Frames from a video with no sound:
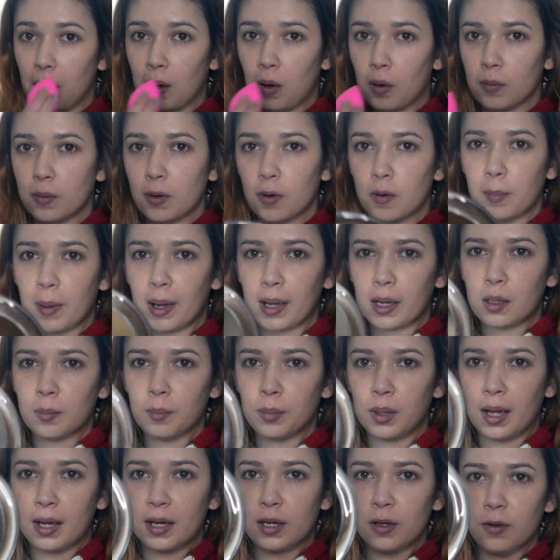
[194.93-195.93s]
Oh no, am I gonna
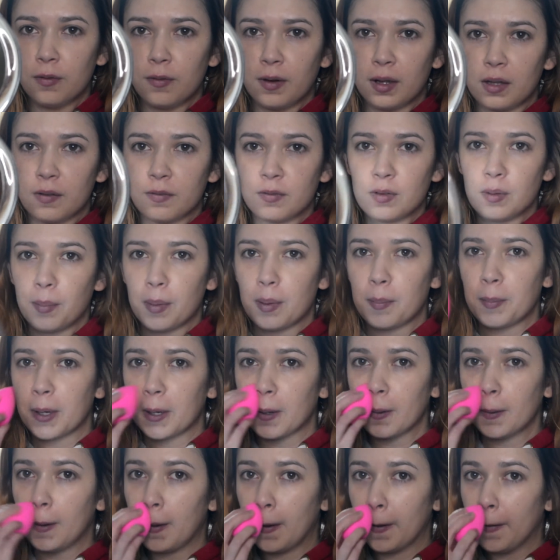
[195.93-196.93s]
blind you if I lift up my
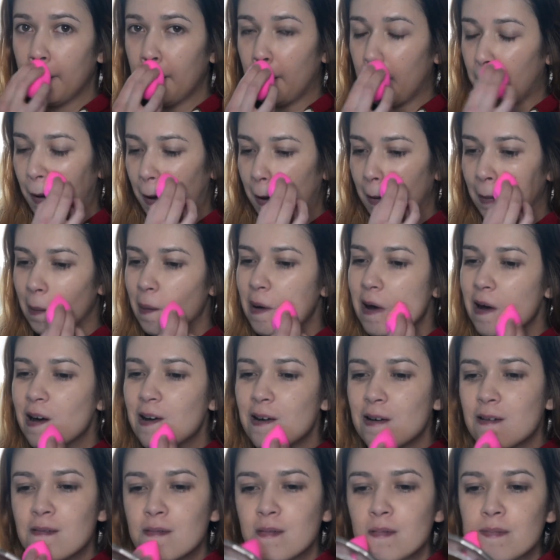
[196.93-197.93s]
mirror? No? Okay.
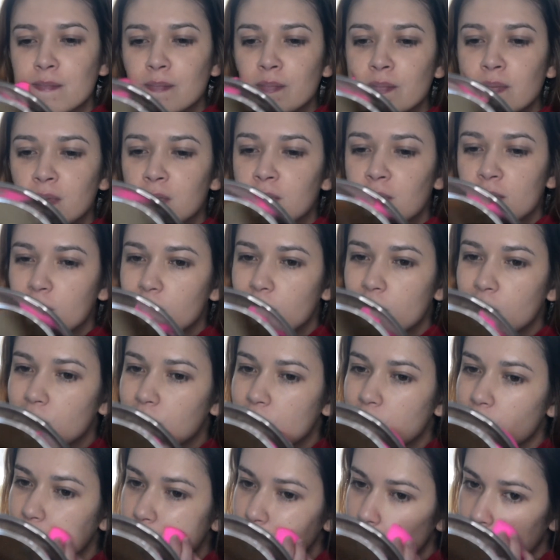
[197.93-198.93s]

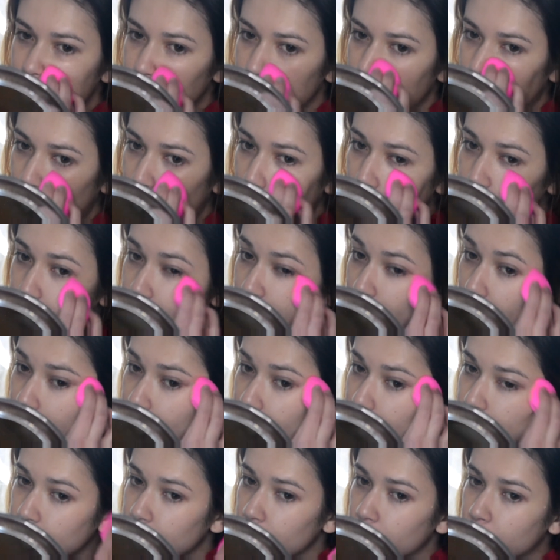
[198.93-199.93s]
Anyway, so I have that
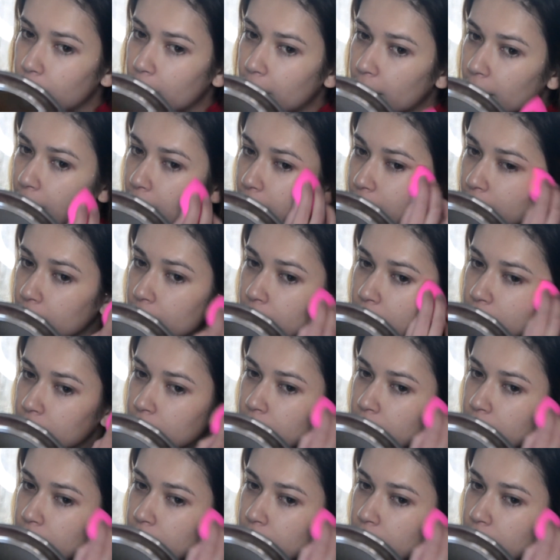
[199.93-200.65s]
everywhere.